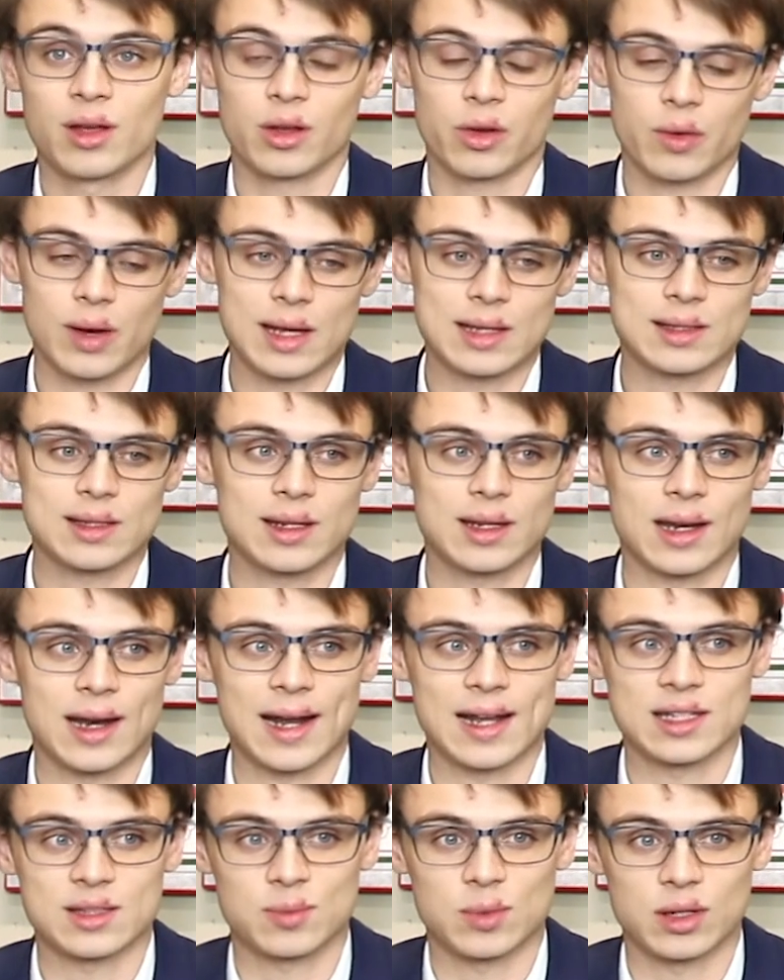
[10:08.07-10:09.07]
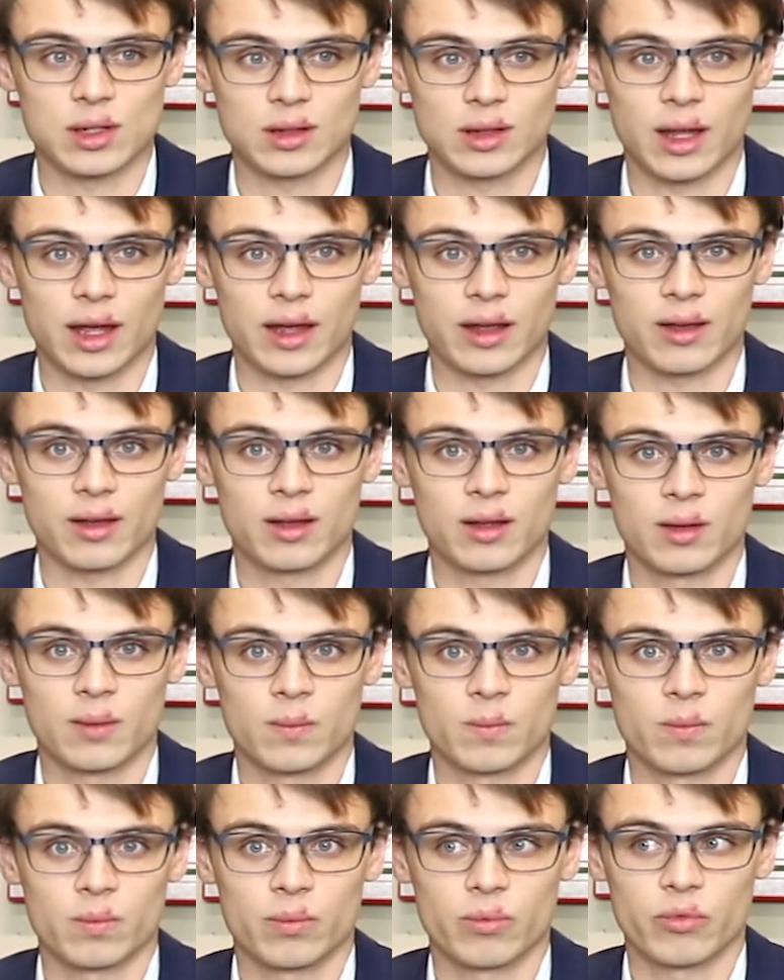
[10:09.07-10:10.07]
Granted, it has been like
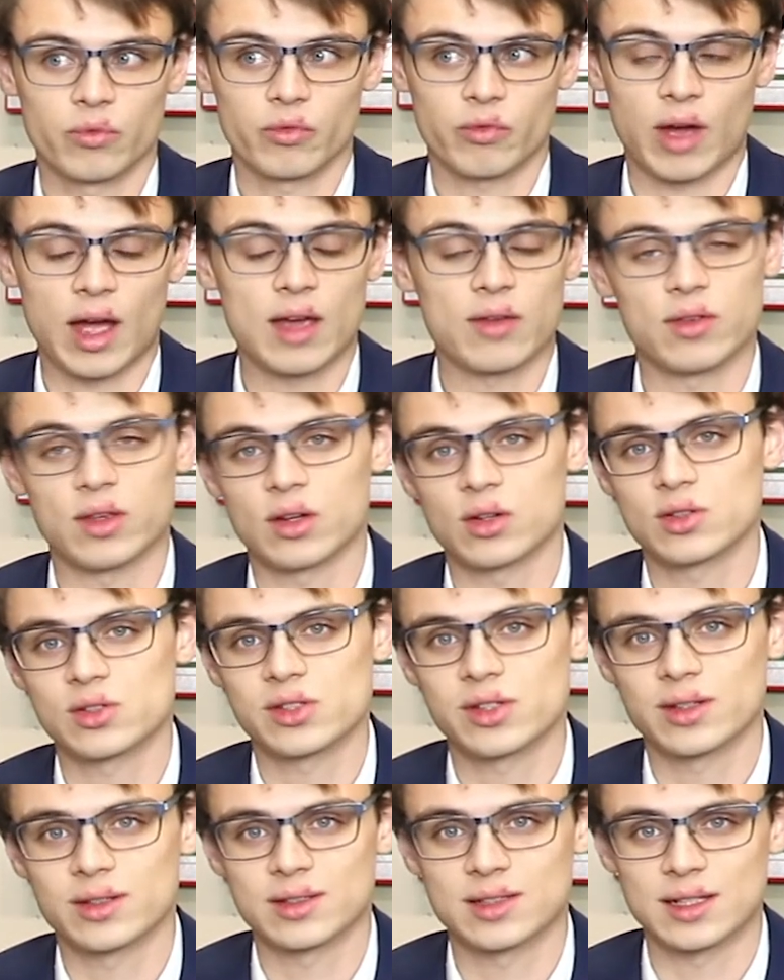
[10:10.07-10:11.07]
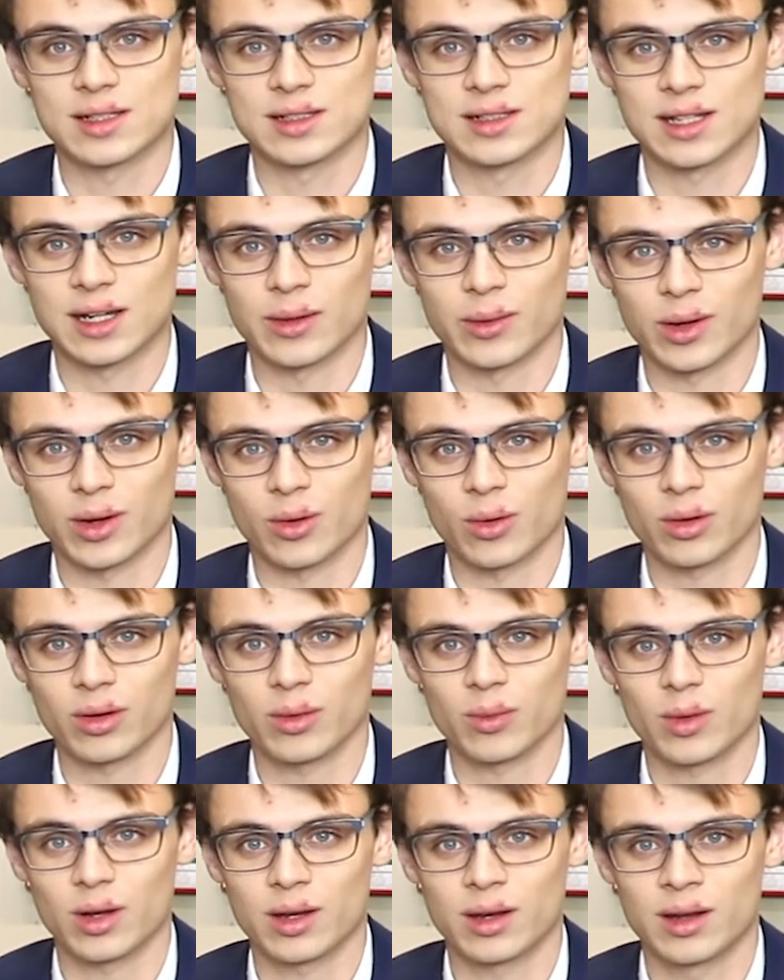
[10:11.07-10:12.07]
5 years since I
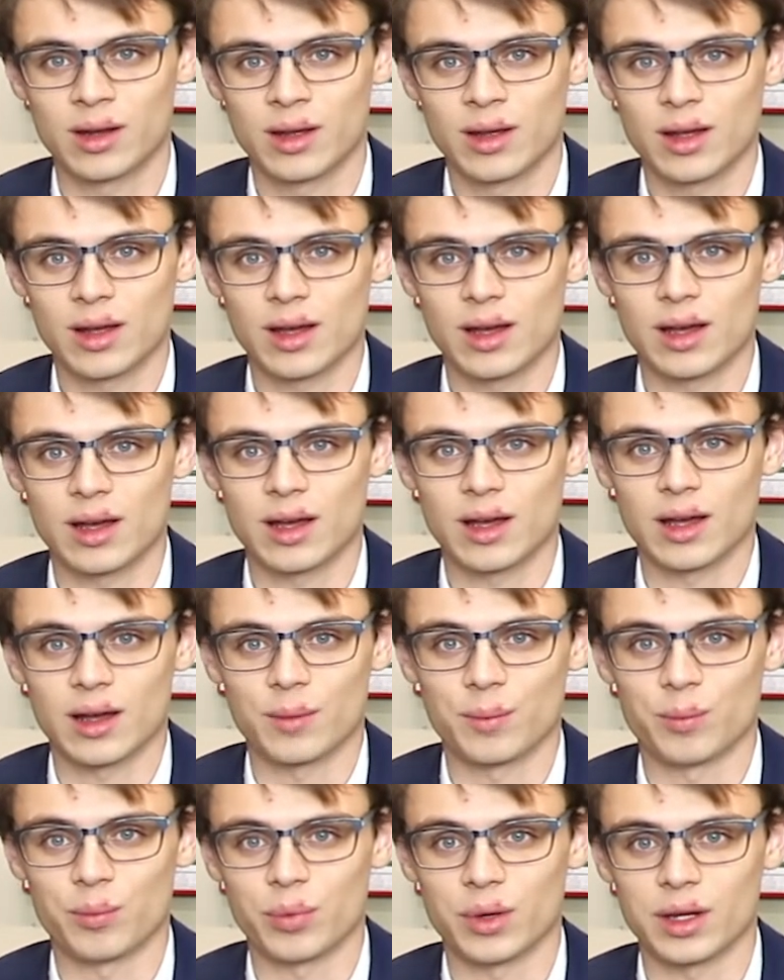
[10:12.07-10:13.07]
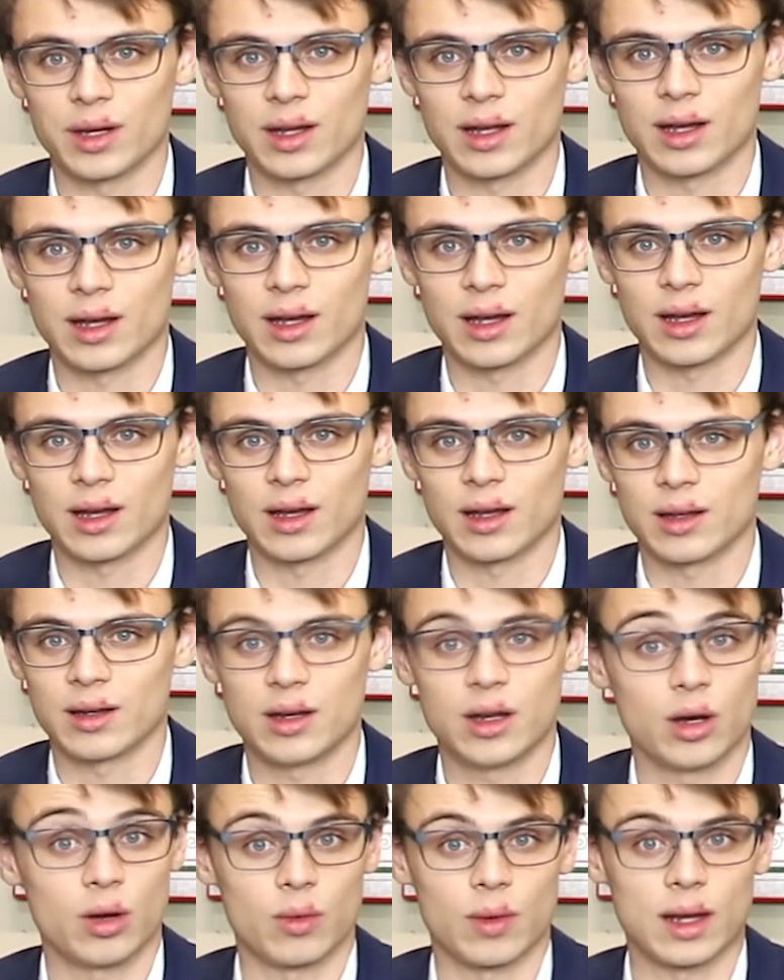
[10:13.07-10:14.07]
recorded one, but
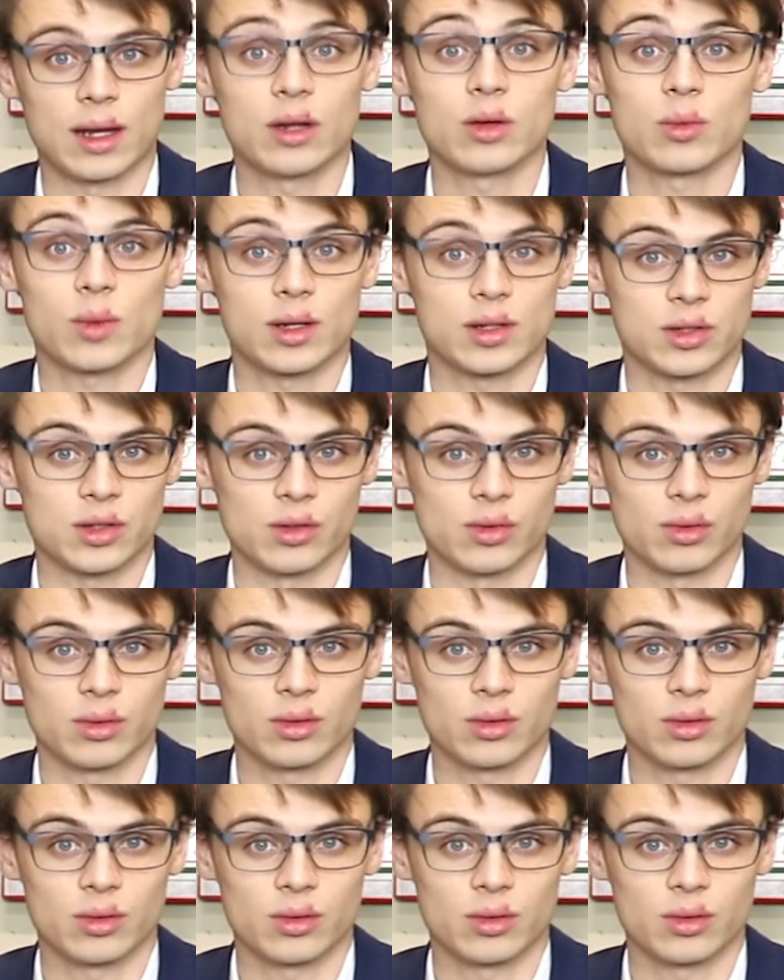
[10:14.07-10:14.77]
no, I don't want to.